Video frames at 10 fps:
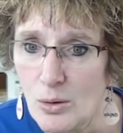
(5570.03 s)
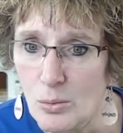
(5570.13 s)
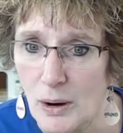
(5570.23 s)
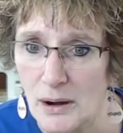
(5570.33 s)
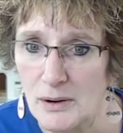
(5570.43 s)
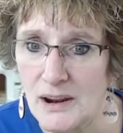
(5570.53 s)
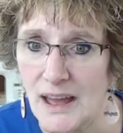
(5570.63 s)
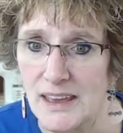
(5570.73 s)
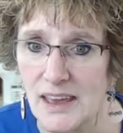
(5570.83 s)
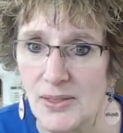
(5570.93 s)
Where did
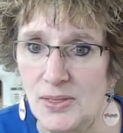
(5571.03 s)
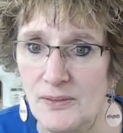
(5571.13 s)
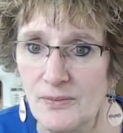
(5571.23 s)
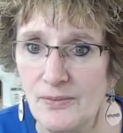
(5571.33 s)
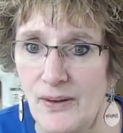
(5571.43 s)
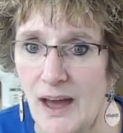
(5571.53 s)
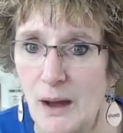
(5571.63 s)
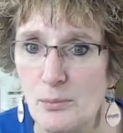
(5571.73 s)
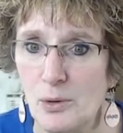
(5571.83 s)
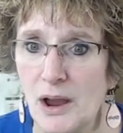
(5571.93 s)
I get the
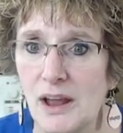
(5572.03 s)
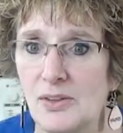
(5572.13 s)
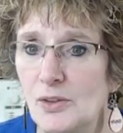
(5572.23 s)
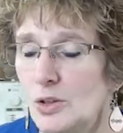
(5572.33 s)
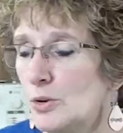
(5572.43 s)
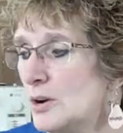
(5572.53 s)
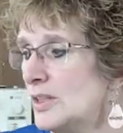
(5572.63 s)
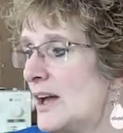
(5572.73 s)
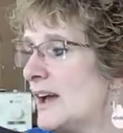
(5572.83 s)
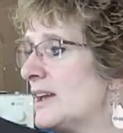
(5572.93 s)
fabric? The
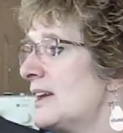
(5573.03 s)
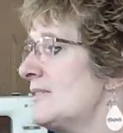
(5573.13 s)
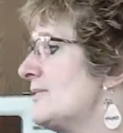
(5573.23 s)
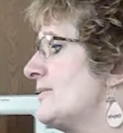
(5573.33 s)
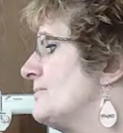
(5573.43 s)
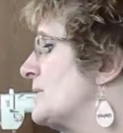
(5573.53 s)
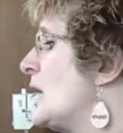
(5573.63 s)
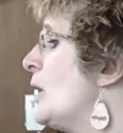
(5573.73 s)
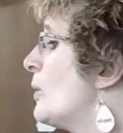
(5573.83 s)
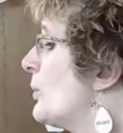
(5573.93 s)
Loralie?
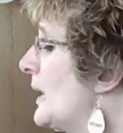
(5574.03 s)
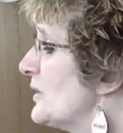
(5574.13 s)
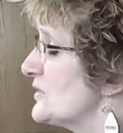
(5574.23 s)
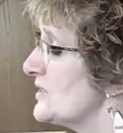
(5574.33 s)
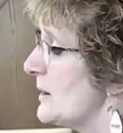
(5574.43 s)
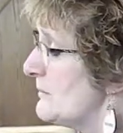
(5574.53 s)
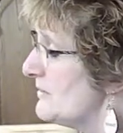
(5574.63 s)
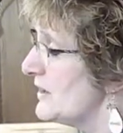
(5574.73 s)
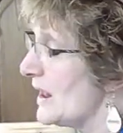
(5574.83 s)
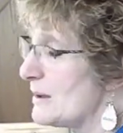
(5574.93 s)
Well, some
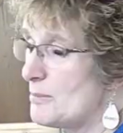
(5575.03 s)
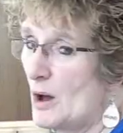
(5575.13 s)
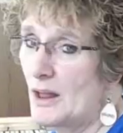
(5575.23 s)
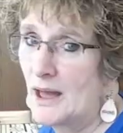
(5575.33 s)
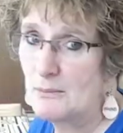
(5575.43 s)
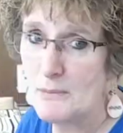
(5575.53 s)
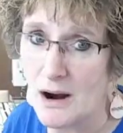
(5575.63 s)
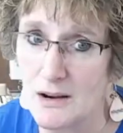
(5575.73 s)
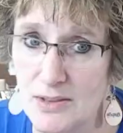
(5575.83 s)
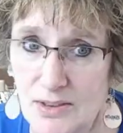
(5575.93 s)
of it I bought at
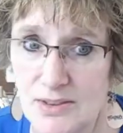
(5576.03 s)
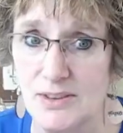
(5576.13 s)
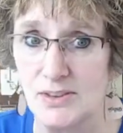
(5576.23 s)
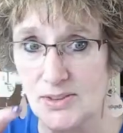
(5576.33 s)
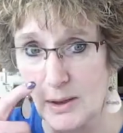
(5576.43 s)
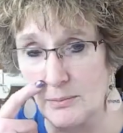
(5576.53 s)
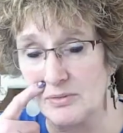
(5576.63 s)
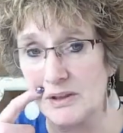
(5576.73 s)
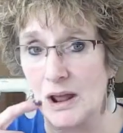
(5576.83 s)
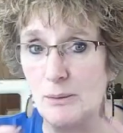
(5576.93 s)
Marden's and some of
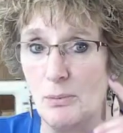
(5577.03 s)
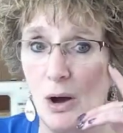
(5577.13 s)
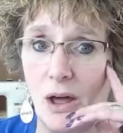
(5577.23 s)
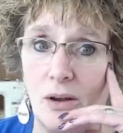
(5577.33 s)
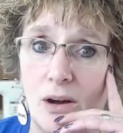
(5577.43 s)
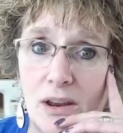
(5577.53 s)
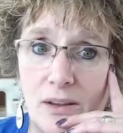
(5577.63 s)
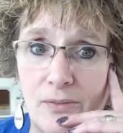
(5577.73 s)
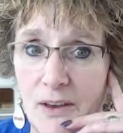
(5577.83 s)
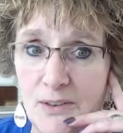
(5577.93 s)
it I bought on
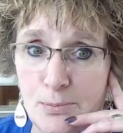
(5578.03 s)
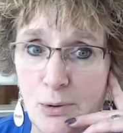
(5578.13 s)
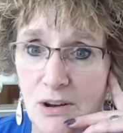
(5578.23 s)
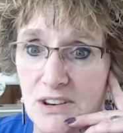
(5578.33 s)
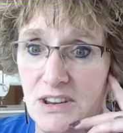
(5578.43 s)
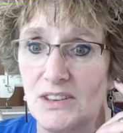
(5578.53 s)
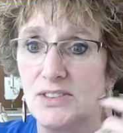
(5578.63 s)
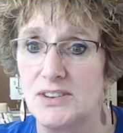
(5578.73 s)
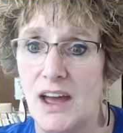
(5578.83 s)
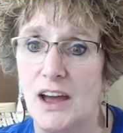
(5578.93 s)
a Facebook
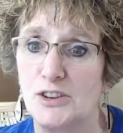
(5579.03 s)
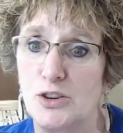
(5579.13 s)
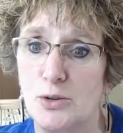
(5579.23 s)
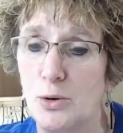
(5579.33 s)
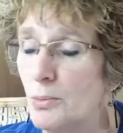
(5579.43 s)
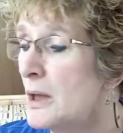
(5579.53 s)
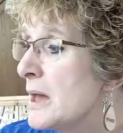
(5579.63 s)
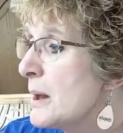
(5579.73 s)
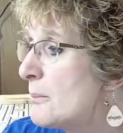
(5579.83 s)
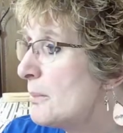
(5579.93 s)
D-Stash group.
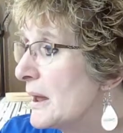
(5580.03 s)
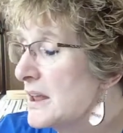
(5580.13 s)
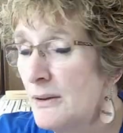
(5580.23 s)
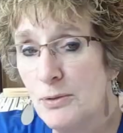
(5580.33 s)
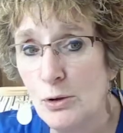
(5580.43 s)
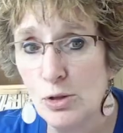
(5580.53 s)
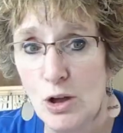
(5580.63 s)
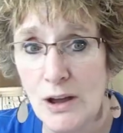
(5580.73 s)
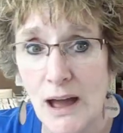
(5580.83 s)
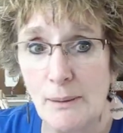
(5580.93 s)
But if you
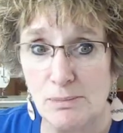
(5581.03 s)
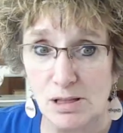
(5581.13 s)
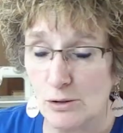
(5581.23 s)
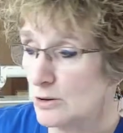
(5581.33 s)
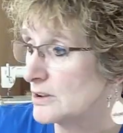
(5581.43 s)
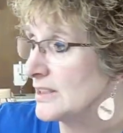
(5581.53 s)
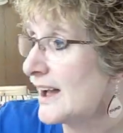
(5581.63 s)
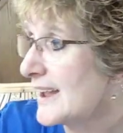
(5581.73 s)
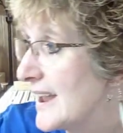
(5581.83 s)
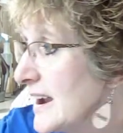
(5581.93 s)
look up
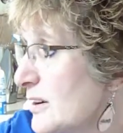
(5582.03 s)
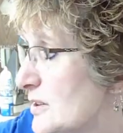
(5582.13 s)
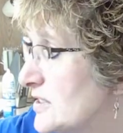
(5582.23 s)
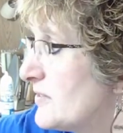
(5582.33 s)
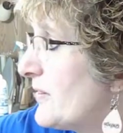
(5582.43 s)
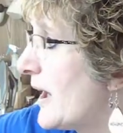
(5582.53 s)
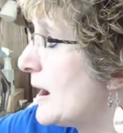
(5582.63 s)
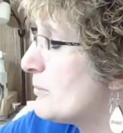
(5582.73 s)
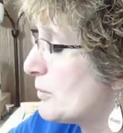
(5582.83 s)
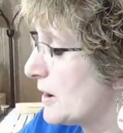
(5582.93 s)
Loralie Harris
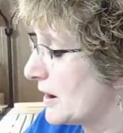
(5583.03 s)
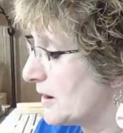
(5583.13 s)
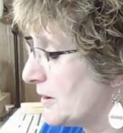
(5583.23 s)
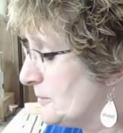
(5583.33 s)
fabric,